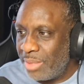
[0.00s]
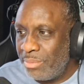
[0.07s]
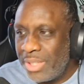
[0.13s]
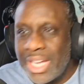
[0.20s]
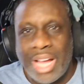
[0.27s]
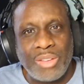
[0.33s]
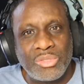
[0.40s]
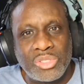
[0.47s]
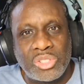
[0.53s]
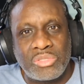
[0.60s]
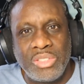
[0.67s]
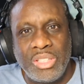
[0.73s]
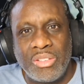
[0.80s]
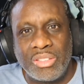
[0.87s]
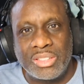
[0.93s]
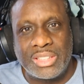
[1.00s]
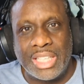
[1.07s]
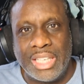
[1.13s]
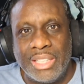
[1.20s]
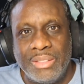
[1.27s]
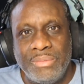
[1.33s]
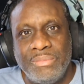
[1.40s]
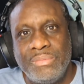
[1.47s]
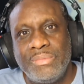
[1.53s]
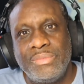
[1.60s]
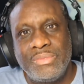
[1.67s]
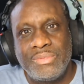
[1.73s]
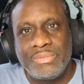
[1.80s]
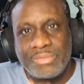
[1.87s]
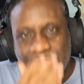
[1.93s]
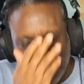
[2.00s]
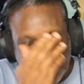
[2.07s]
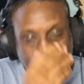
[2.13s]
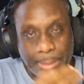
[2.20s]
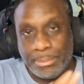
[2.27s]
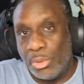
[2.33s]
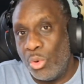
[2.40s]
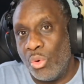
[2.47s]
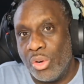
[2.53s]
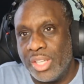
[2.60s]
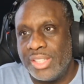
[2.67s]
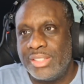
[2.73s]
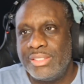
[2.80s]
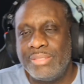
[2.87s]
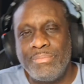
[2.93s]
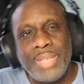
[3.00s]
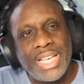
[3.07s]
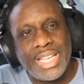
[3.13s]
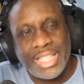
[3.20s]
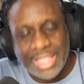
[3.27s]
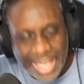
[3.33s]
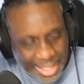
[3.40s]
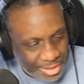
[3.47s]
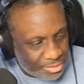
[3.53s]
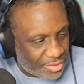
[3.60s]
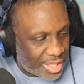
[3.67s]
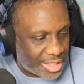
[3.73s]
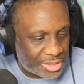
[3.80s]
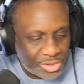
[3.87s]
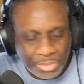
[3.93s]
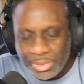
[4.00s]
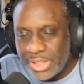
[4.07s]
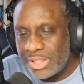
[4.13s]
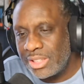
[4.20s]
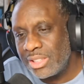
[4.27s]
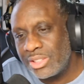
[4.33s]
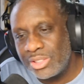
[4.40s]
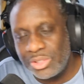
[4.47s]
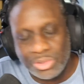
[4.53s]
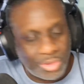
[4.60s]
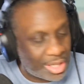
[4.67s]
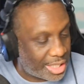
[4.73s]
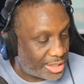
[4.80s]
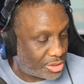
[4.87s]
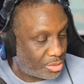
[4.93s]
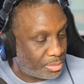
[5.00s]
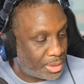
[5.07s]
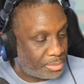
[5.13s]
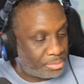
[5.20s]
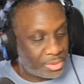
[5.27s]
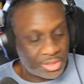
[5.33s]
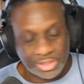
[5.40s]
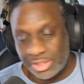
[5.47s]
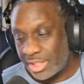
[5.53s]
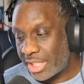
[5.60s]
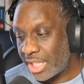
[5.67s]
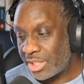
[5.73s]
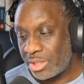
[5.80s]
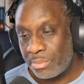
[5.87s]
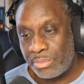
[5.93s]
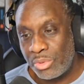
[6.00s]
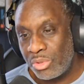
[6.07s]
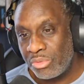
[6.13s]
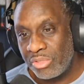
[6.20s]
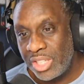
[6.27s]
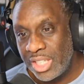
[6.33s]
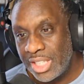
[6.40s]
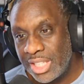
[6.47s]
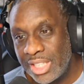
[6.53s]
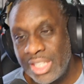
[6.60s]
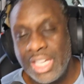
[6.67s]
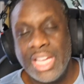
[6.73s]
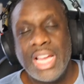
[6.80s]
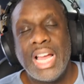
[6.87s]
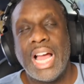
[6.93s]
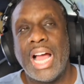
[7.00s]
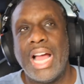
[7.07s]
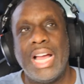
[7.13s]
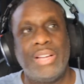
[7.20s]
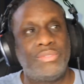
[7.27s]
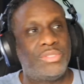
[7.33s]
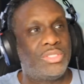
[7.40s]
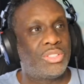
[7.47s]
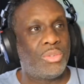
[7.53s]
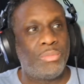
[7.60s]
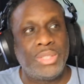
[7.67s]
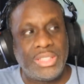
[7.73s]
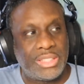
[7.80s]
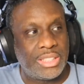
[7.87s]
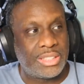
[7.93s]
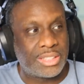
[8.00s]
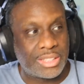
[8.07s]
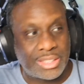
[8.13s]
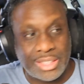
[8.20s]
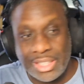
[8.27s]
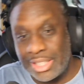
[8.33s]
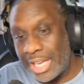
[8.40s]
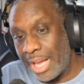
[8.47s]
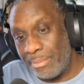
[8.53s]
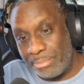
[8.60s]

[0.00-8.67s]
They be out in the street all the time because they bored. Man, I can find so many things to do. I got so many books to catch up on reading. I have so many things to study.